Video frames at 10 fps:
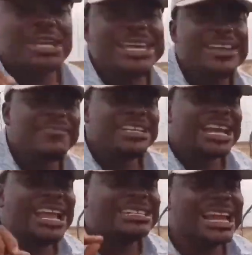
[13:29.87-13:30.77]
you give
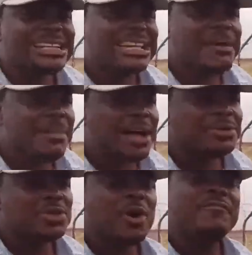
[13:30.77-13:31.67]
the exact
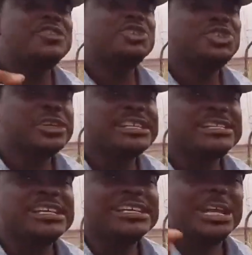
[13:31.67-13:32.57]
amount of
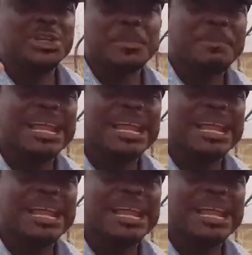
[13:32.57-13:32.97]
nutrient that the